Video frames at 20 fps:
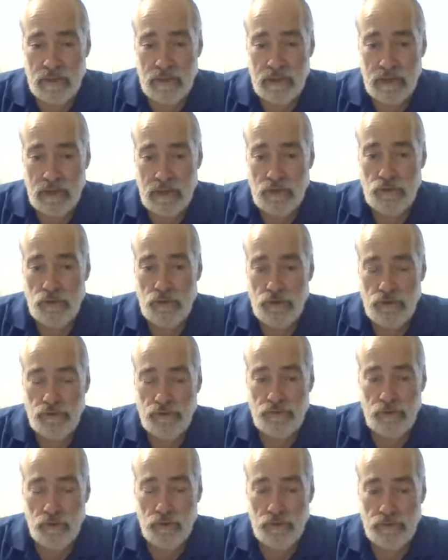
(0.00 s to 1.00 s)
into his
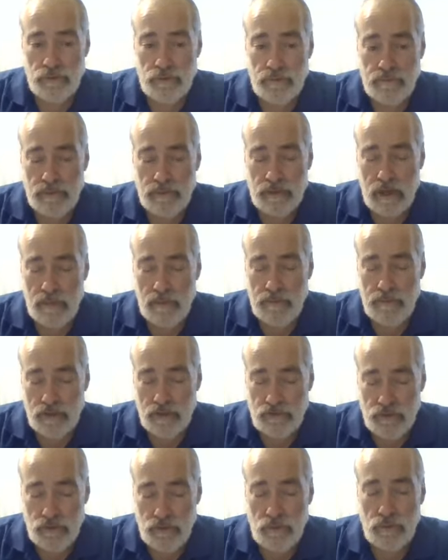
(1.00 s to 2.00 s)
fold. May God
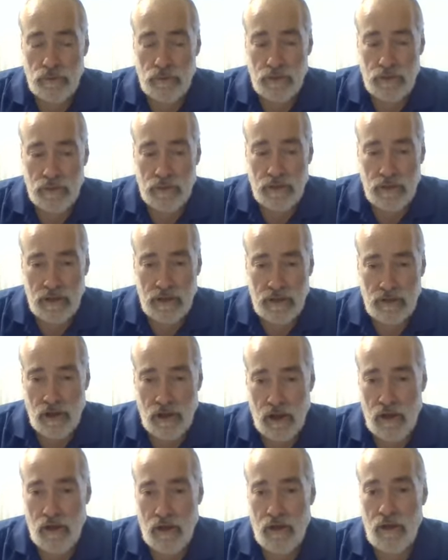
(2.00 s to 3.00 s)
bless you and
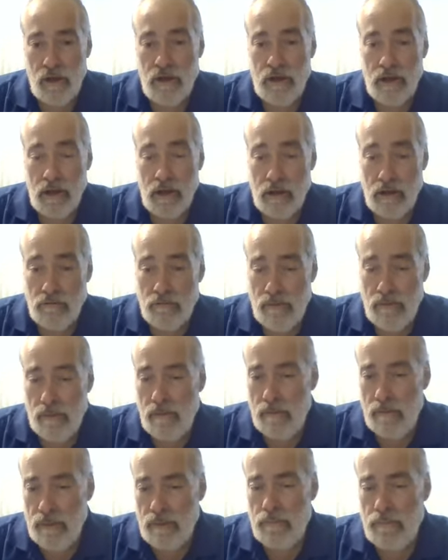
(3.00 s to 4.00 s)
all. And remember,
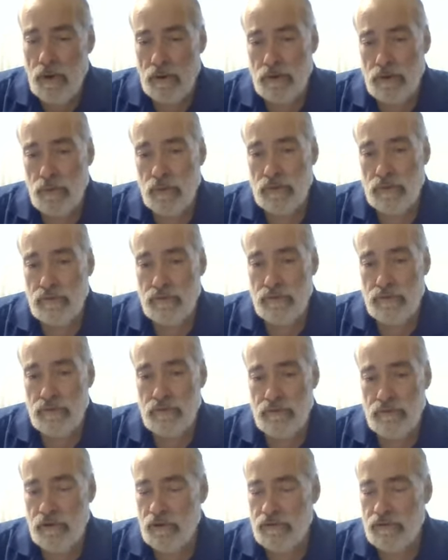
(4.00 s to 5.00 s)
be part of the ways of
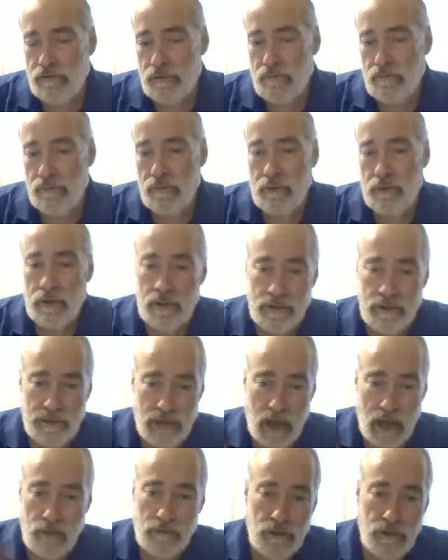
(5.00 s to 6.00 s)
Israel. Very simple.
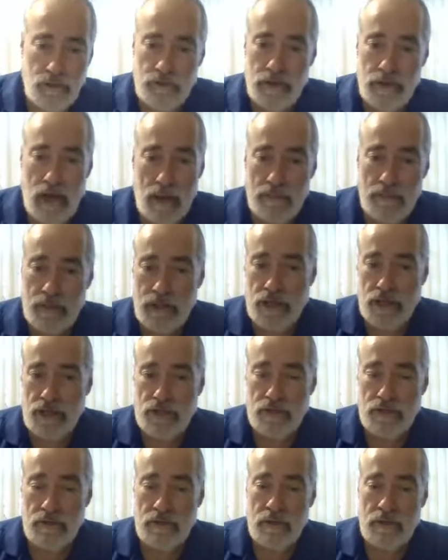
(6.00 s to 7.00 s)
Download the
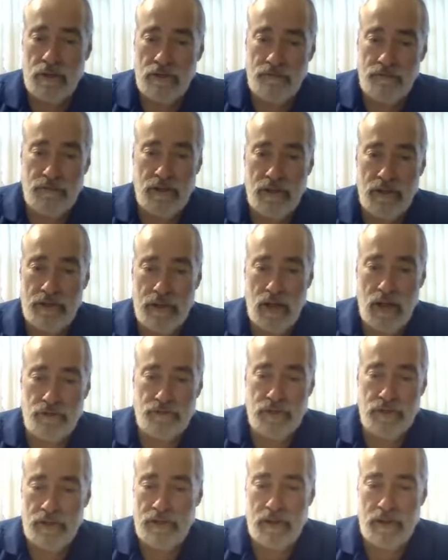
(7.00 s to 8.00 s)
application, fill it out,
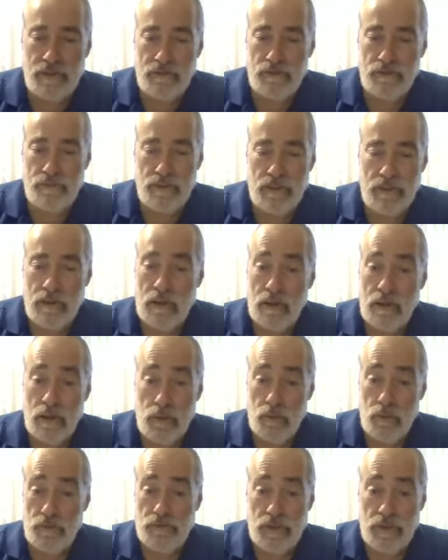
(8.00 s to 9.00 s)
send it up to me,
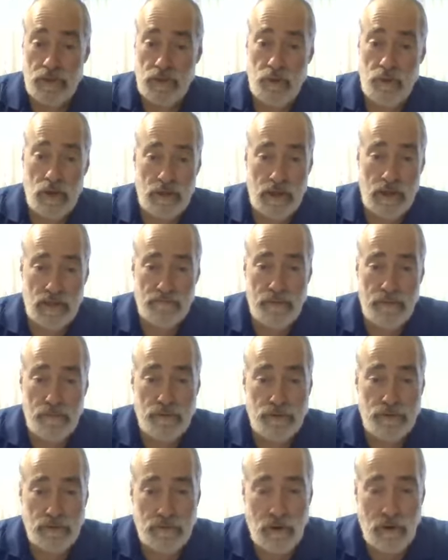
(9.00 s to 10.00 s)
and we'll send you out a
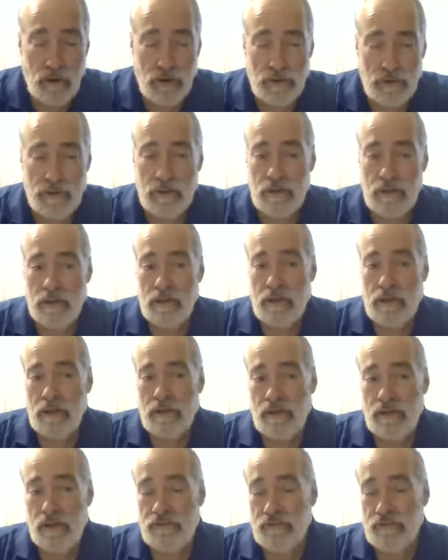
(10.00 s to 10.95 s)
membership card that